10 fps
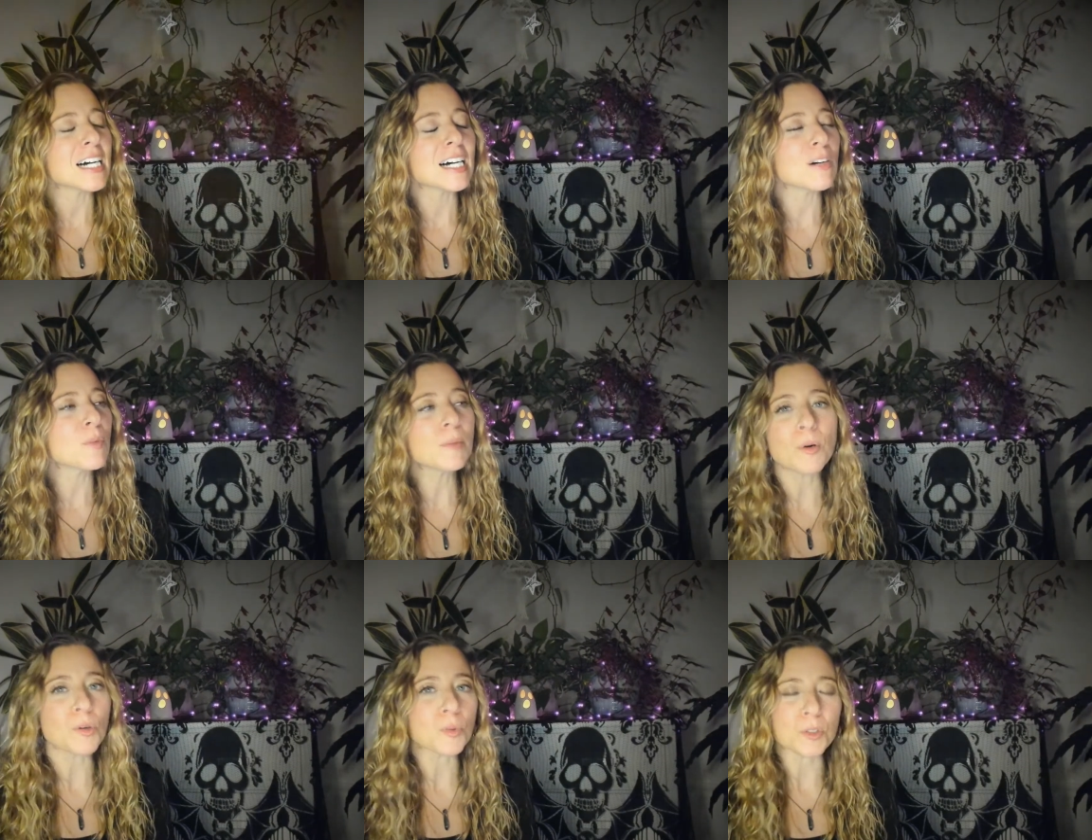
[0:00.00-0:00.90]
We
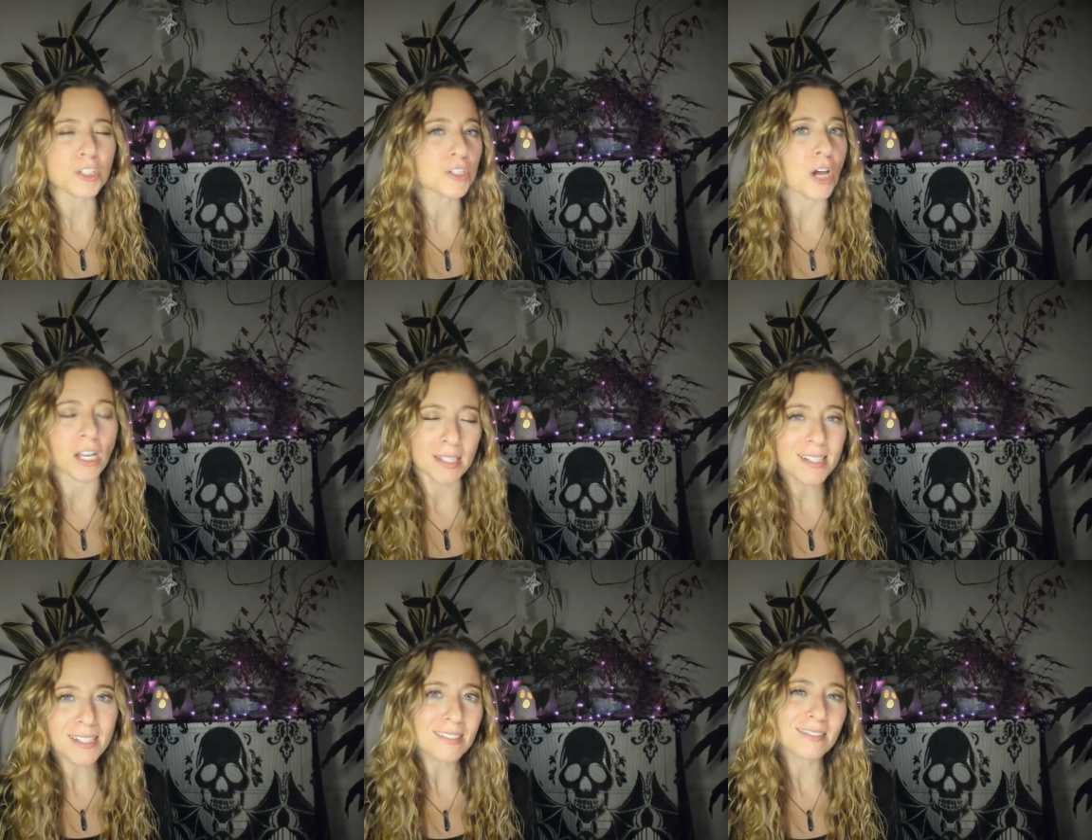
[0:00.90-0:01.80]
both were
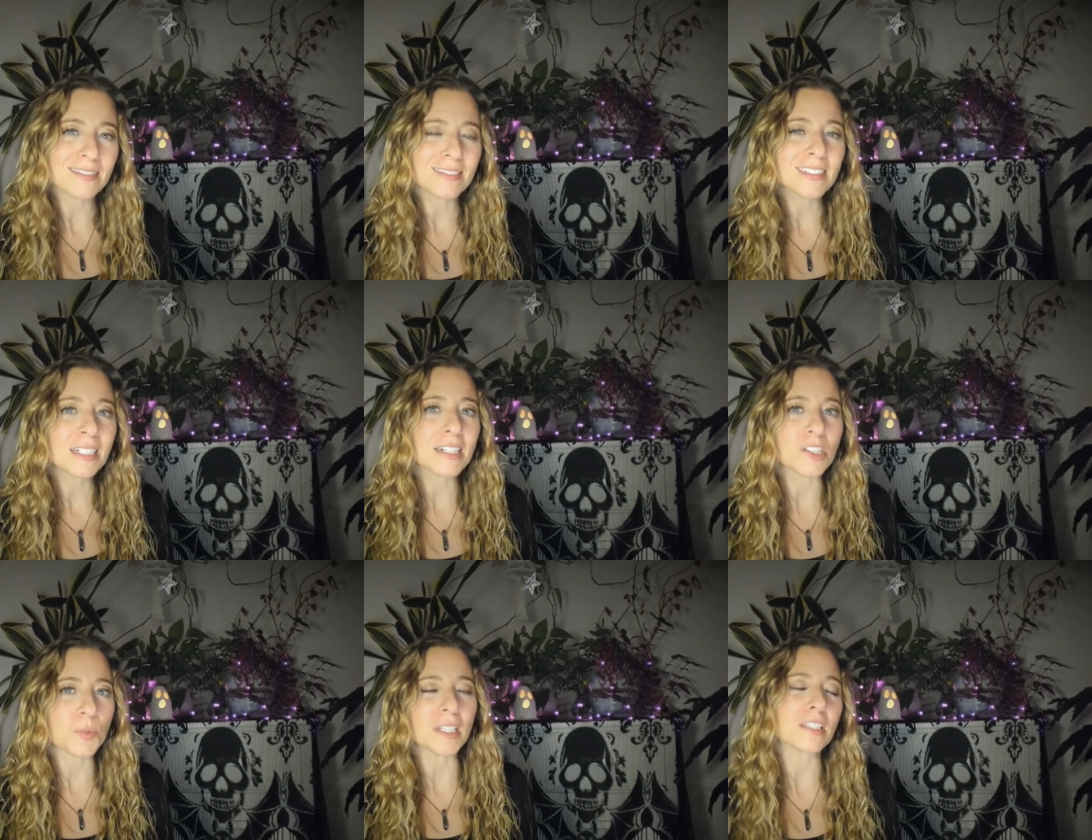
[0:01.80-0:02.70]
stunned
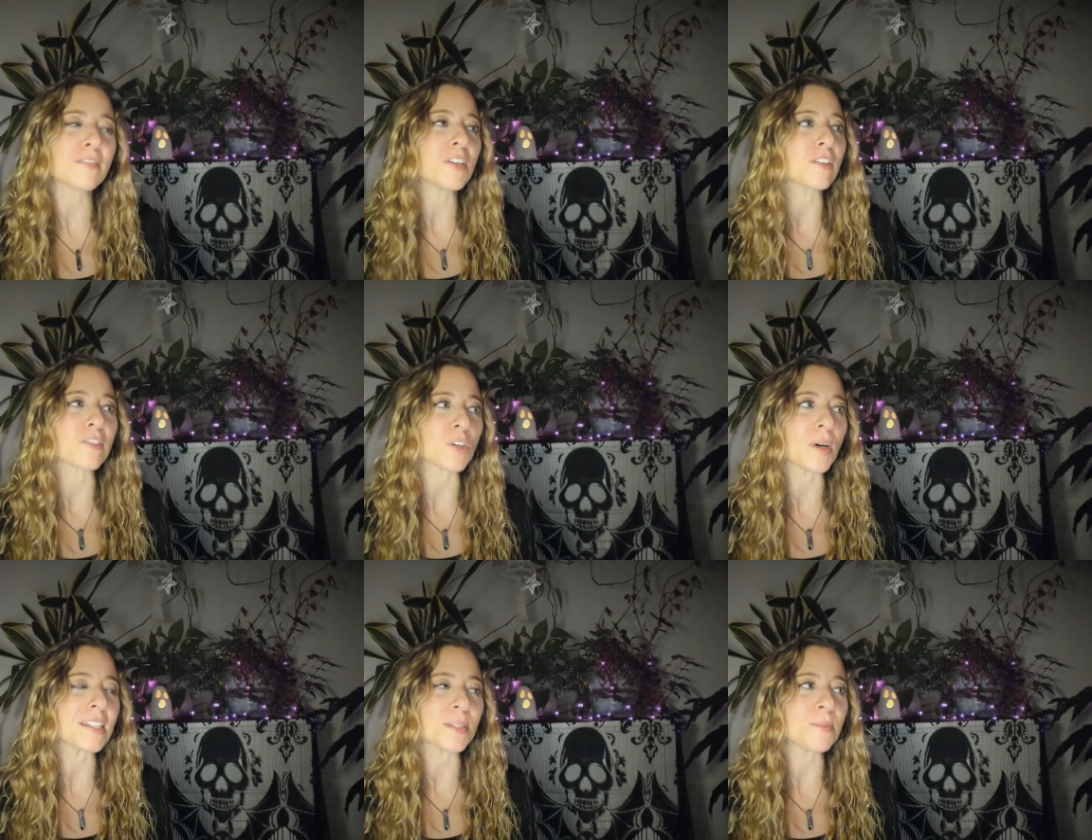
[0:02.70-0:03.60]
because we had lived there for
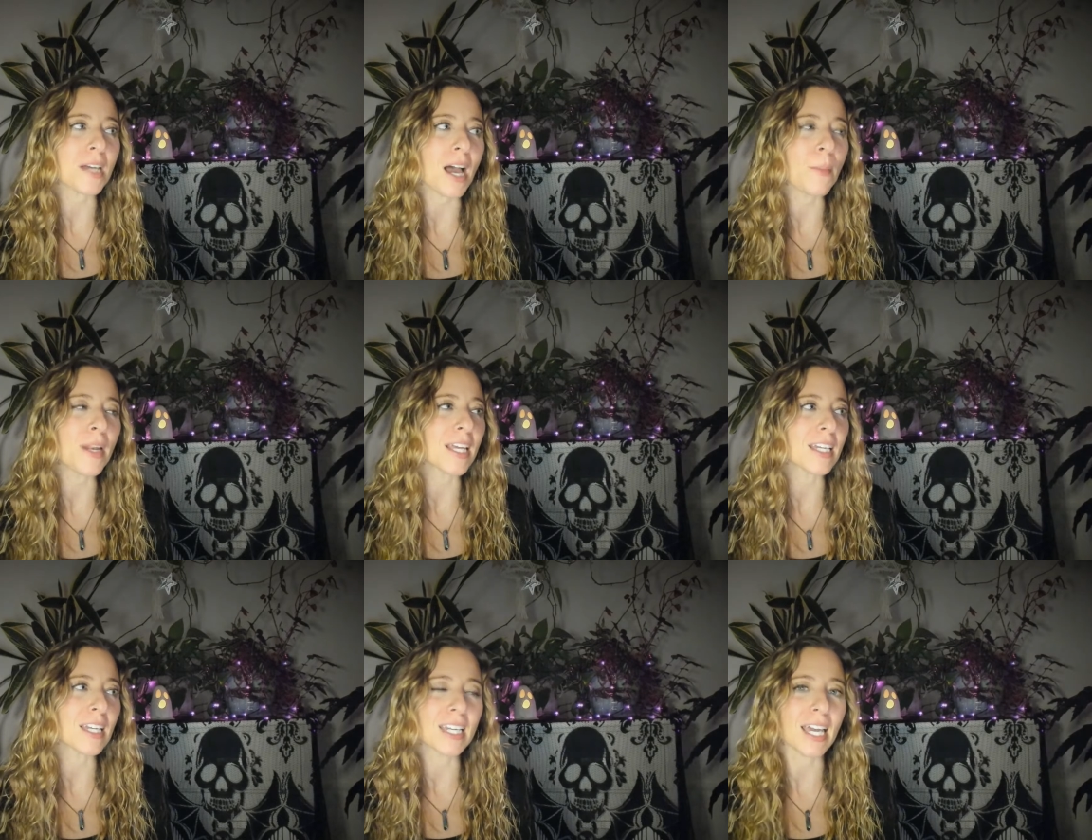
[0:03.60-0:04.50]
quite some time, and
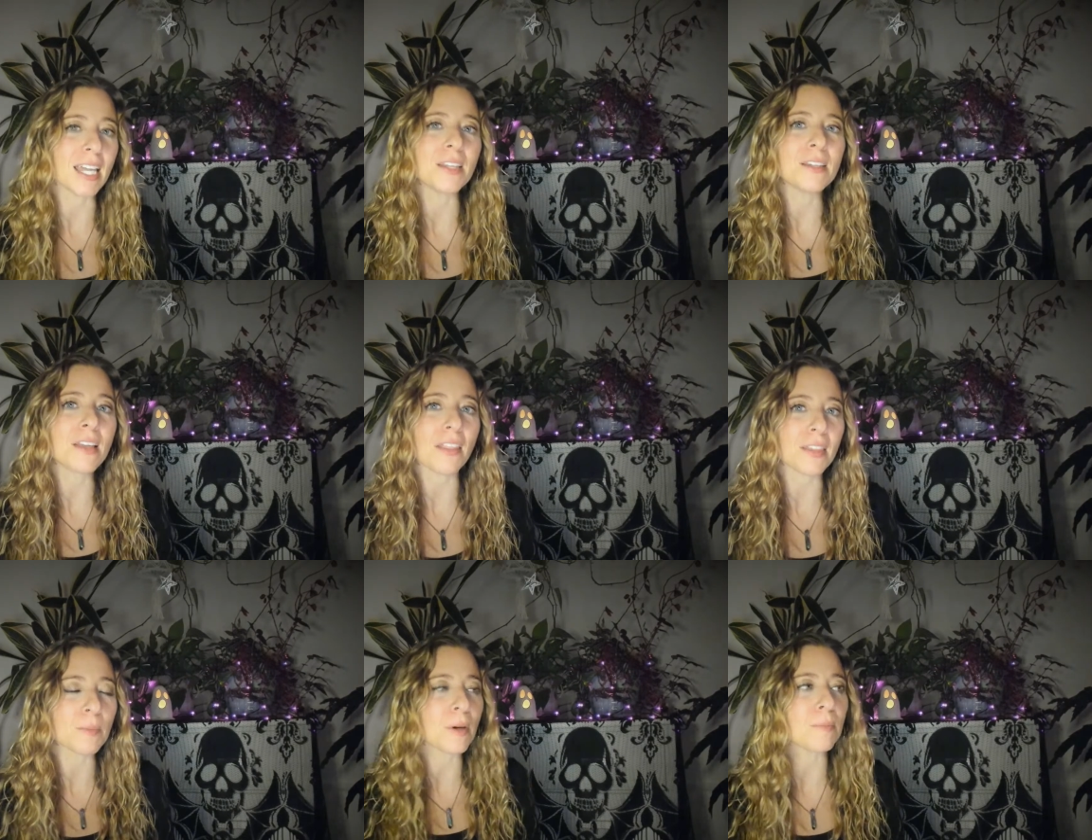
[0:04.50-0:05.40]
again,
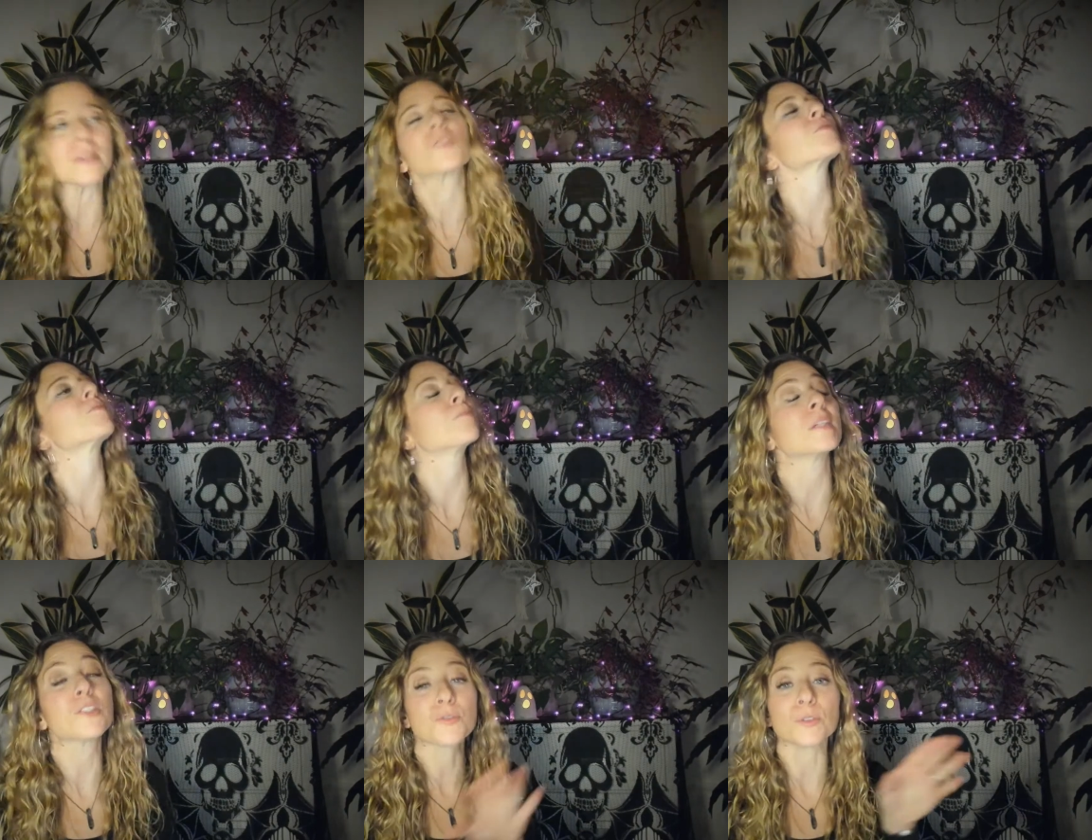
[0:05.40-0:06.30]
nothing but
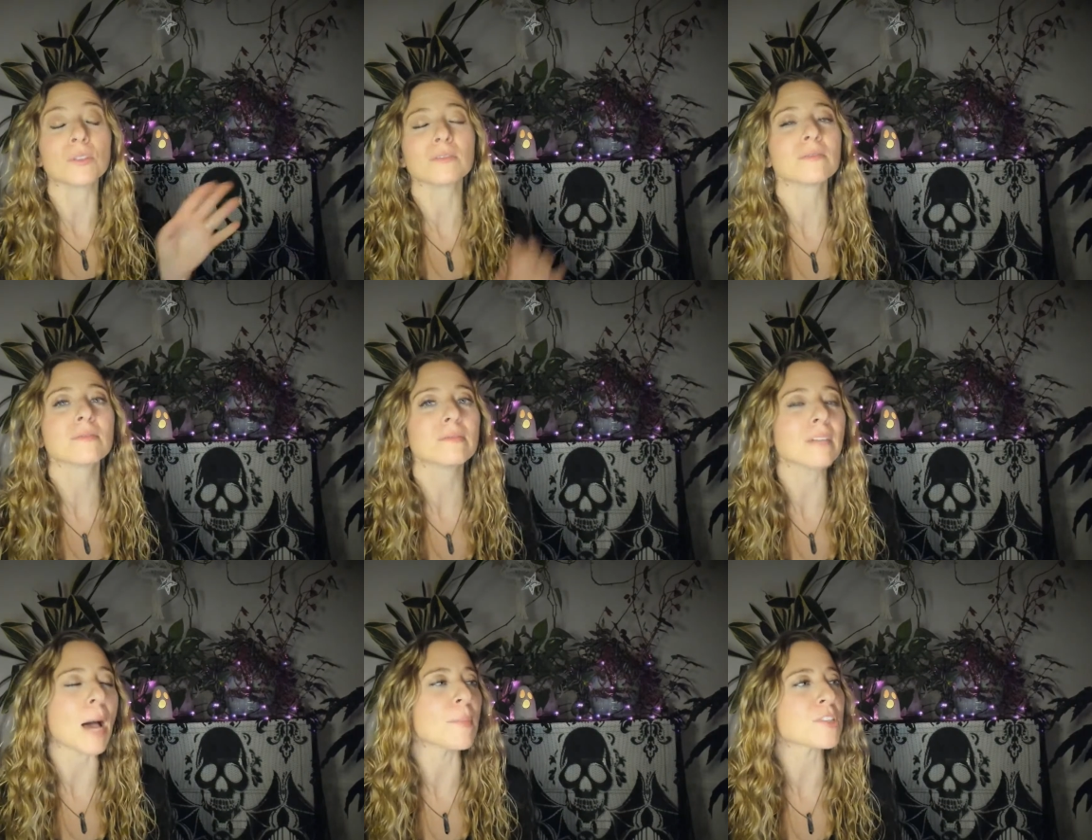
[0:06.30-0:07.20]
peaceful
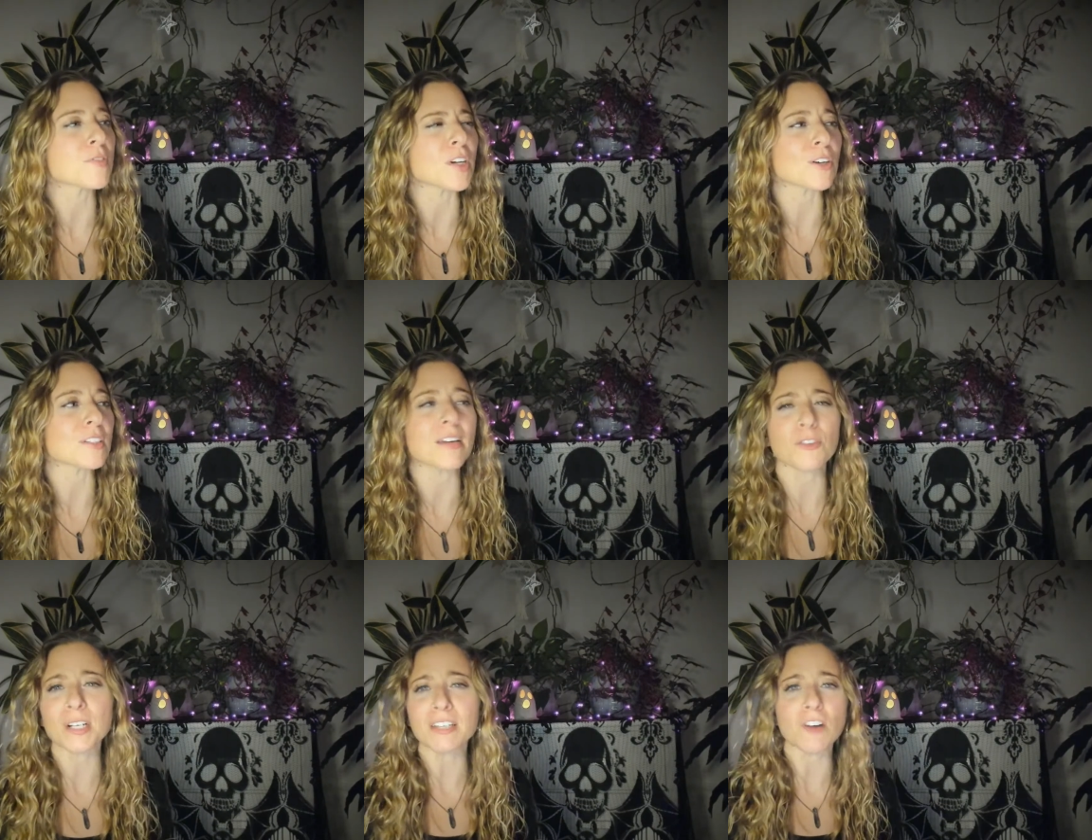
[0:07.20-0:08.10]
atmosphere, never
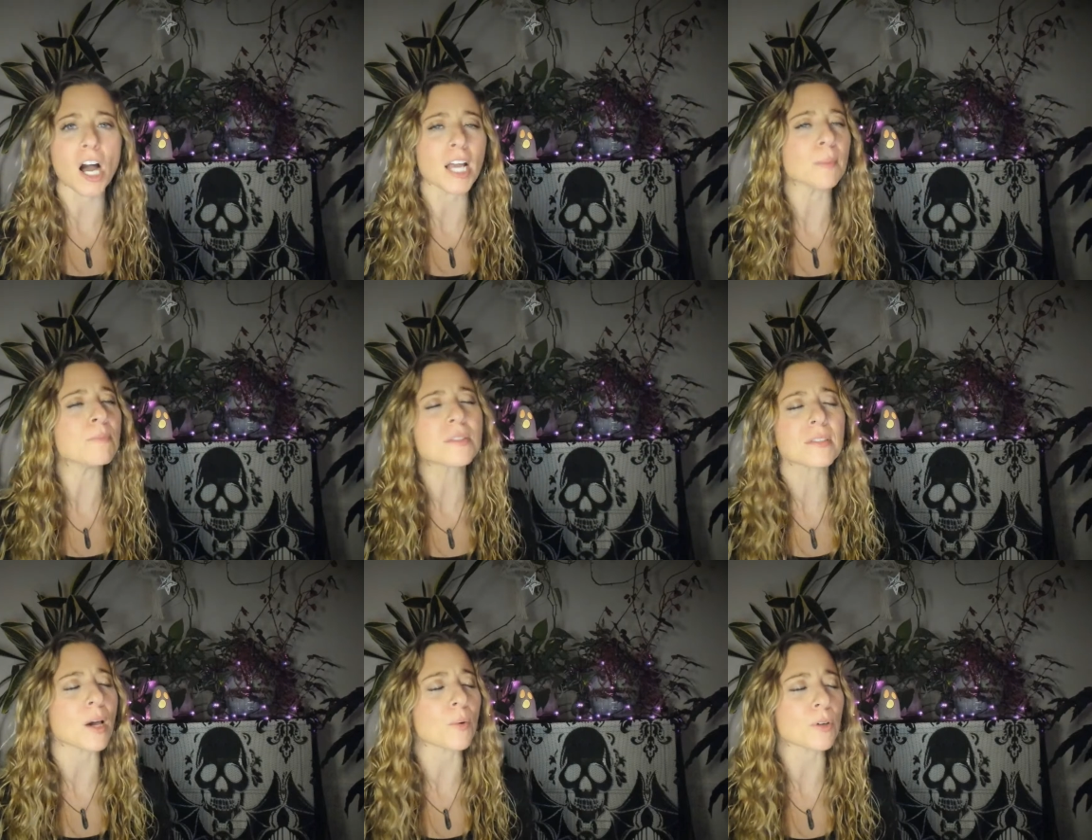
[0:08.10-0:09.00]
any vibes.
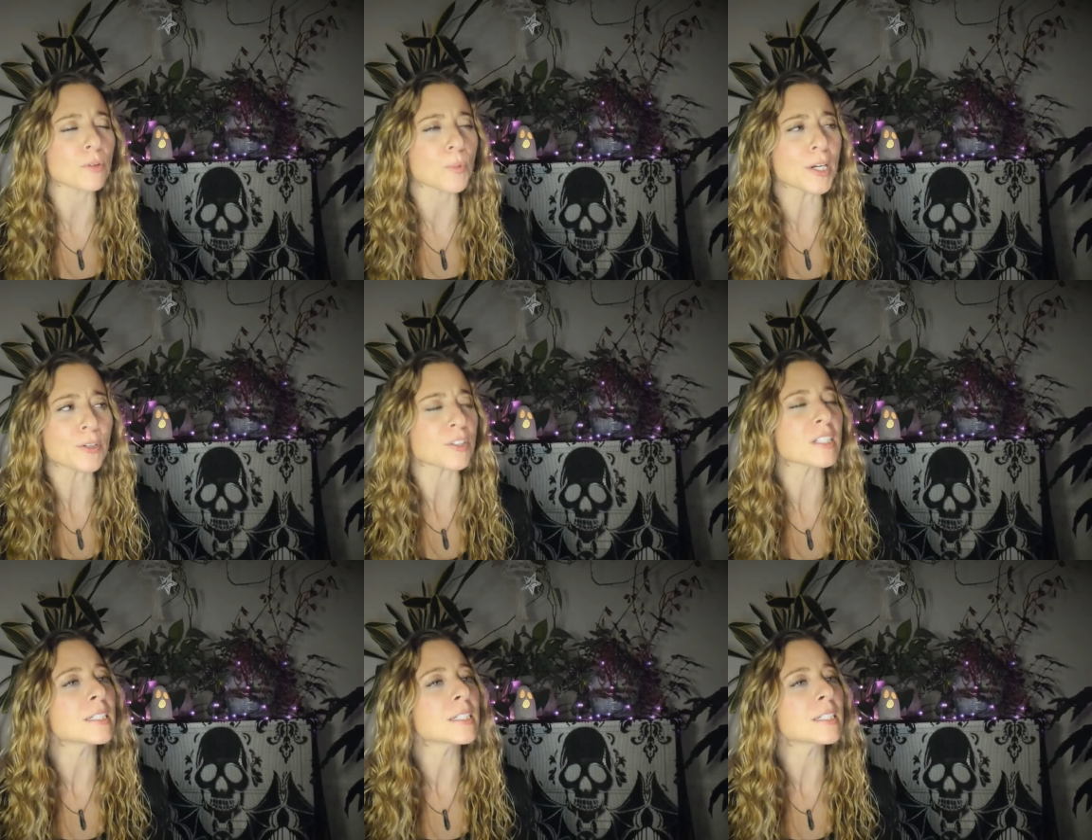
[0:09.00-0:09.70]
Were weird.